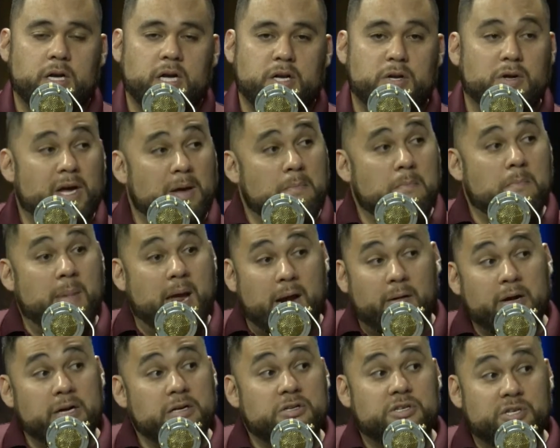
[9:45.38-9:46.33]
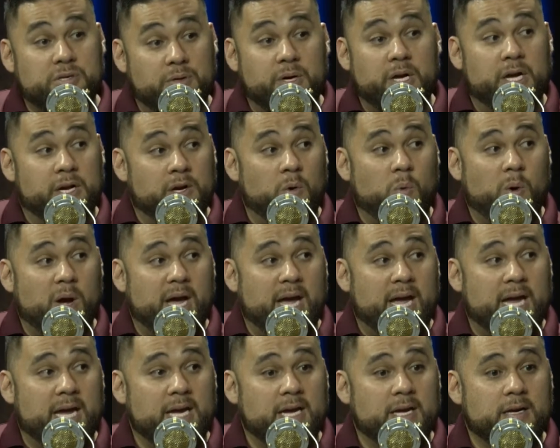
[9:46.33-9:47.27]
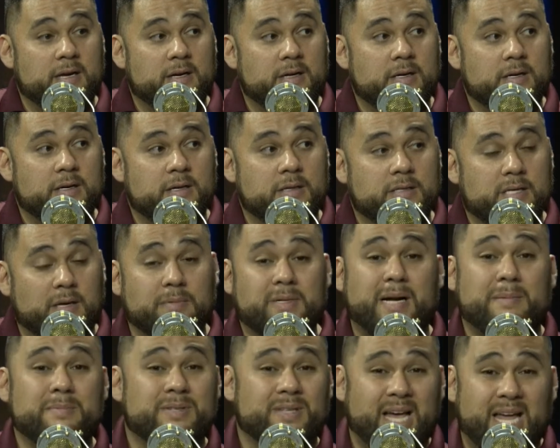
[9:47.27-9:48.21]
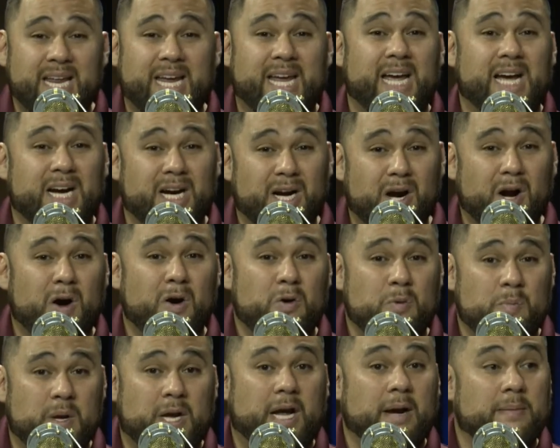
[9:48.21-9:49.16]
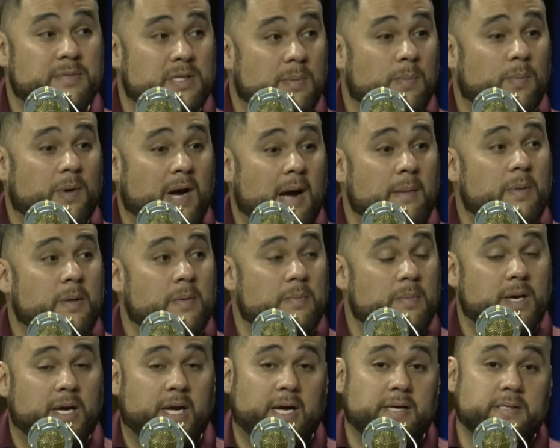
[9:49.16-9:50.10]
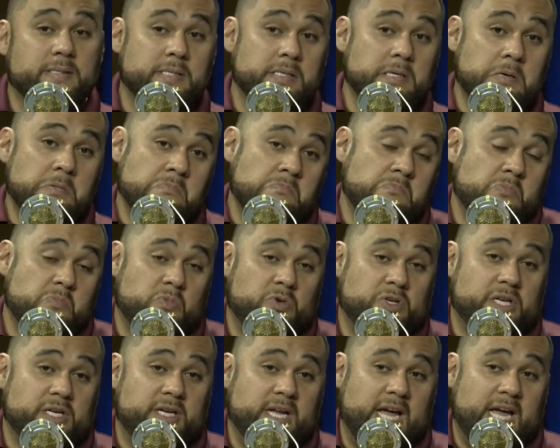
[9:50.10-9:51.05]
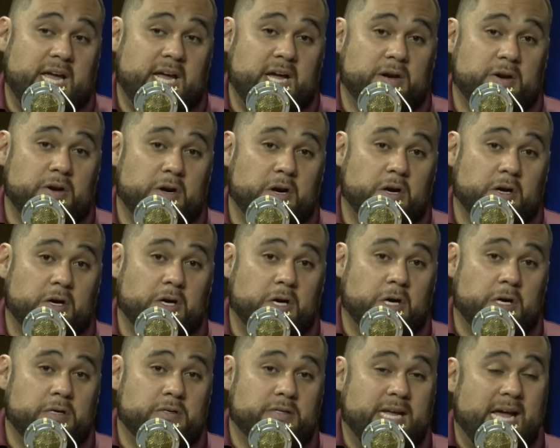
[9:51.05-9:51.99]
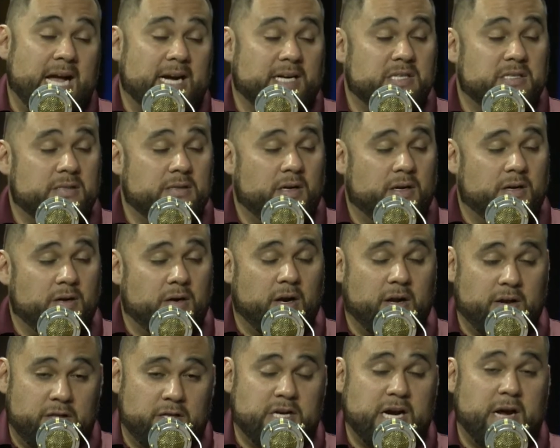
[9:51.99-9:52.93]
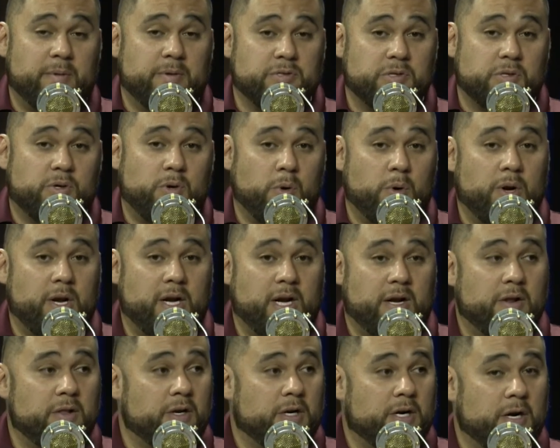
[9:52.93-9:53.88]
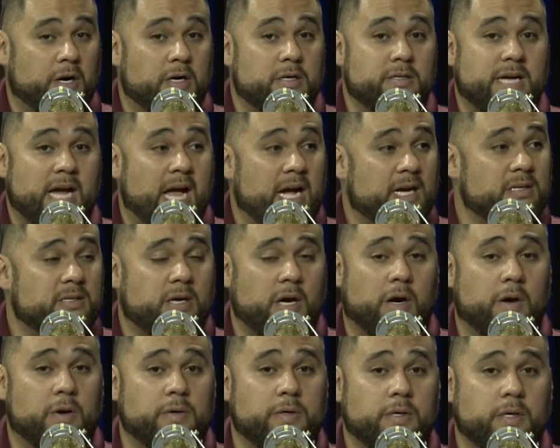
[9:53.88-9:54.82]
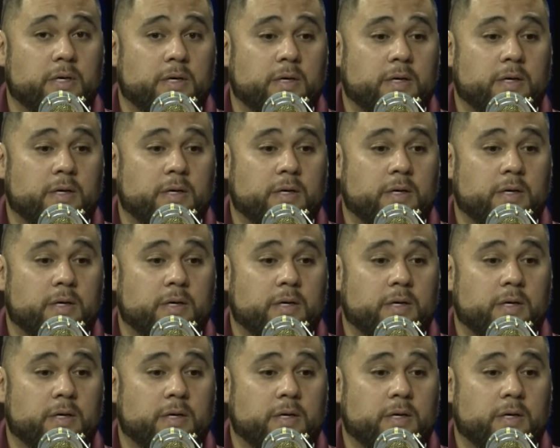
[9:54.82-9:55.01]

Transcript: and you get married to it in a way, sometimes letting it go becomes a problem, because today, at the time of this recording, under the current tax code,